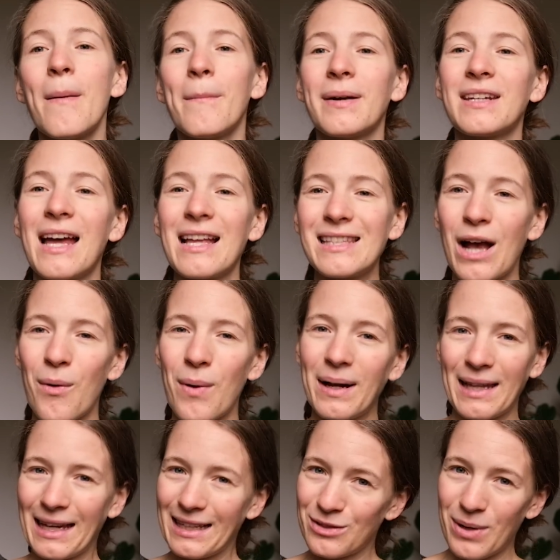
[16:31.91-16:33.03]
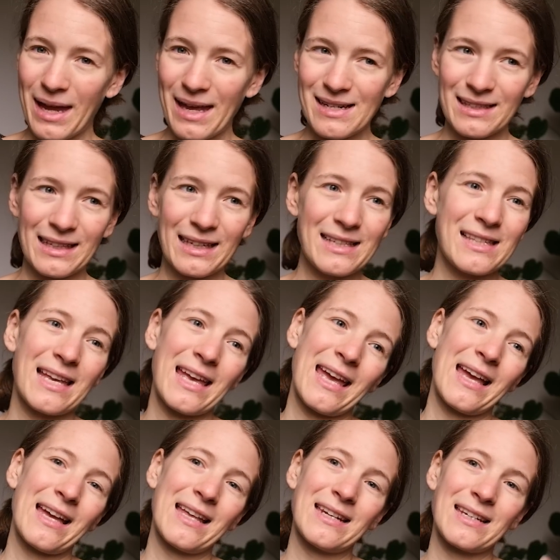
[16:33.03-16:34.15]
But that's how I like to handle it,
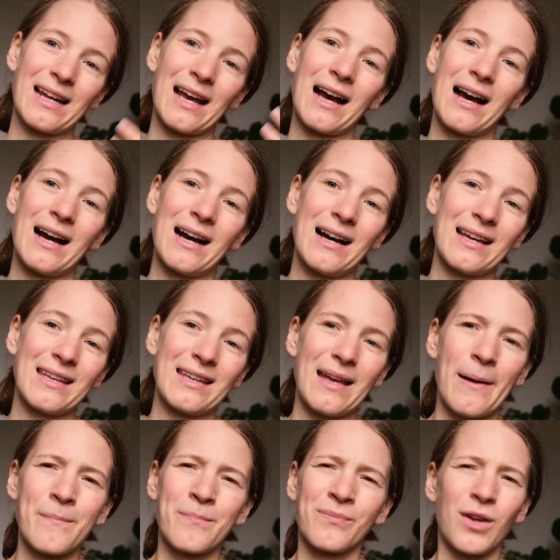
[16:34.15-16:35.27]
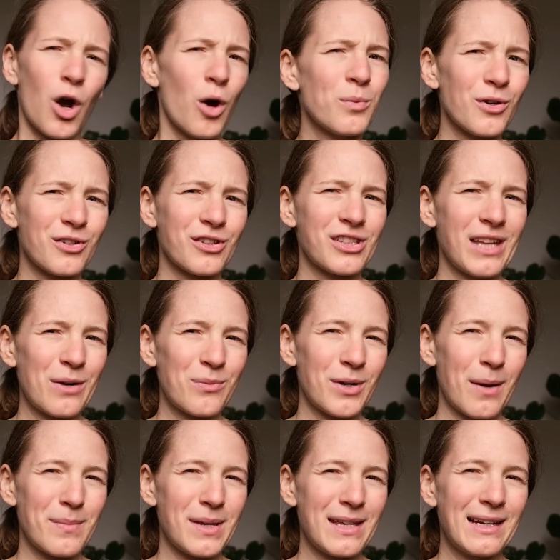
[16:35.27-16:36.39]
and I hope you understand what
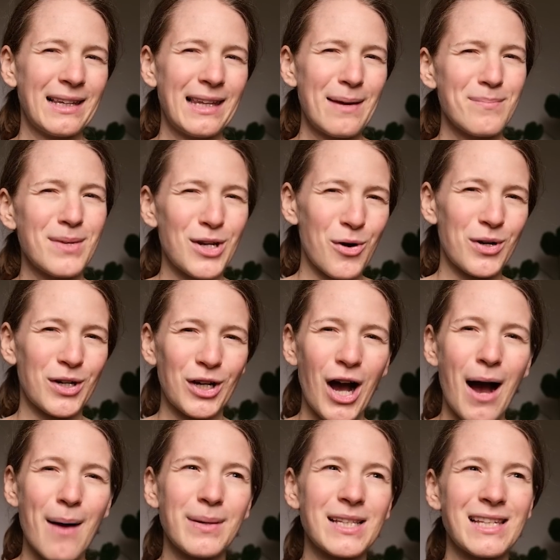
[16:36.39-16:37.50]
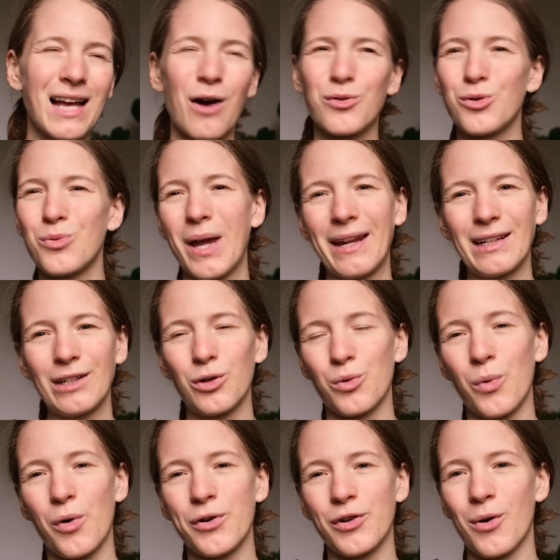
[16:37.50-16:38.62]
I mean. Let me know in the comments how you handle your
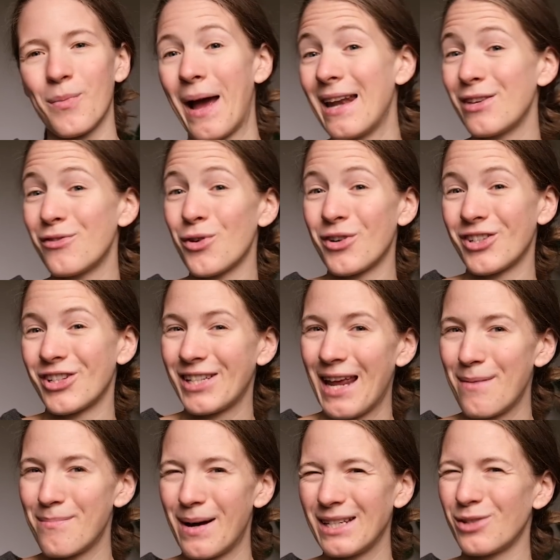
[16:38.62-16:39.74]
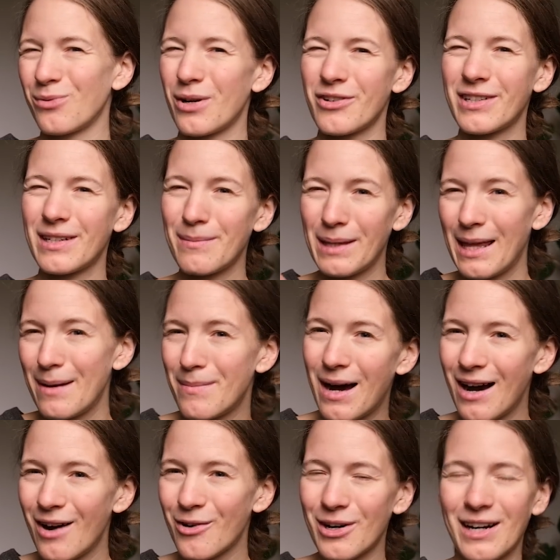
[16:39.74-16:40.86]
wardrobe and if you understand my sweater
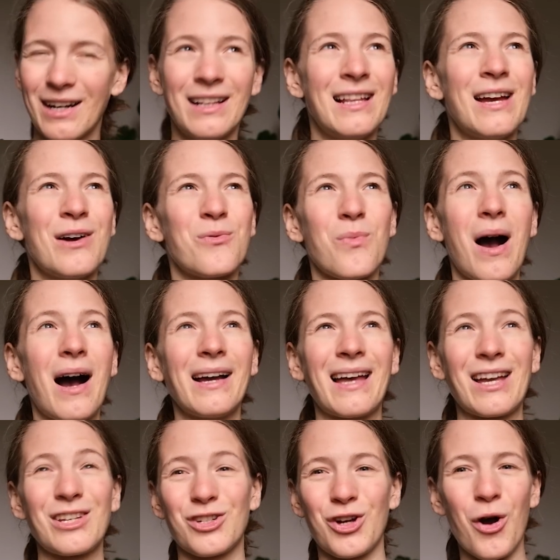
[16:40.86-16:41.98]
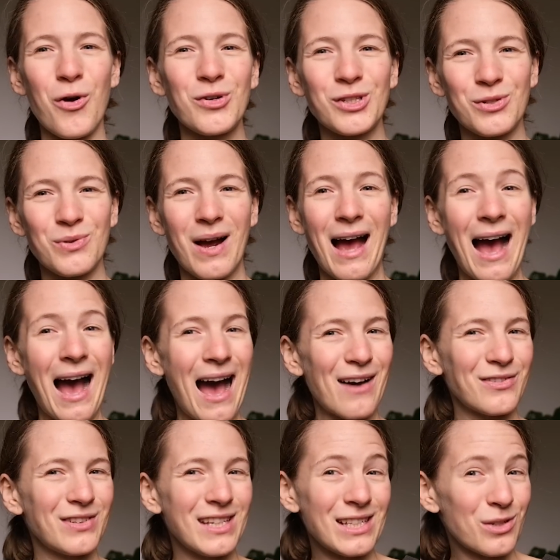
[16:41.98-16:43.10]
dilemma or why I chose to
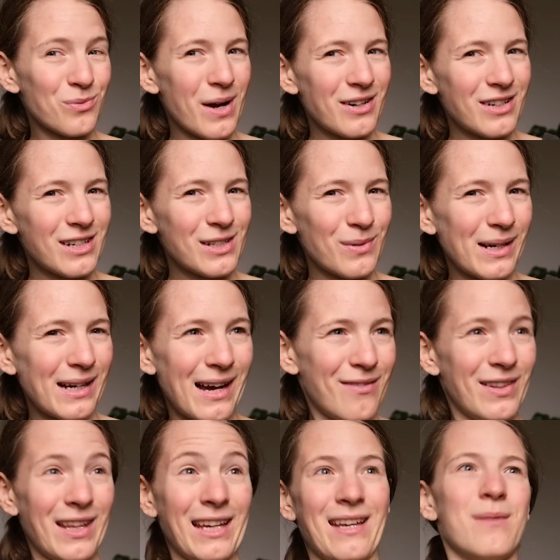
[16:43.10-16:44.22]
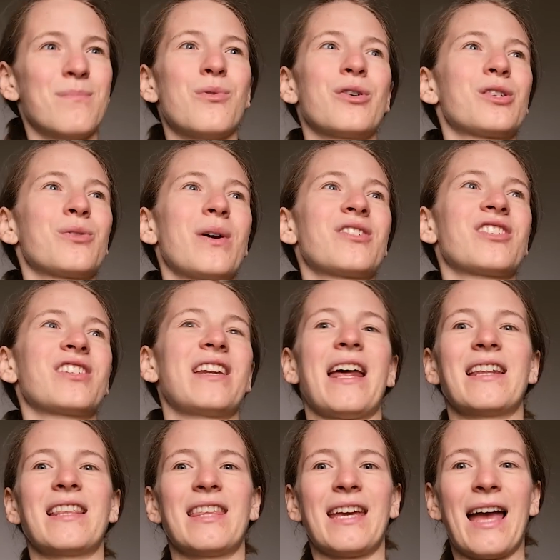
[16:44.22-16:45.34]
have these sweaters, why I have like more sweaters than
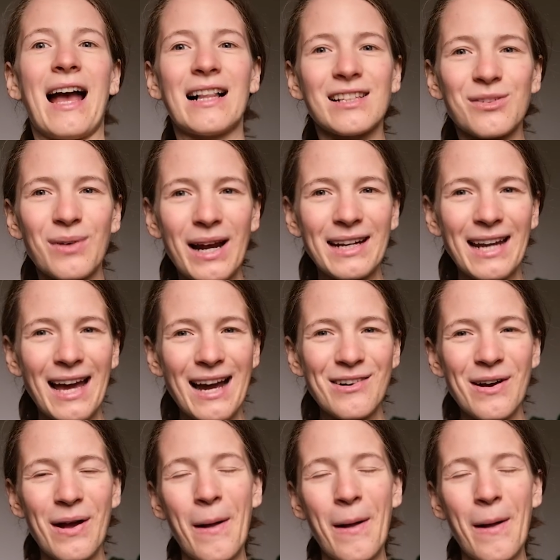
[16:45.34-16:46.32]
anything else right now.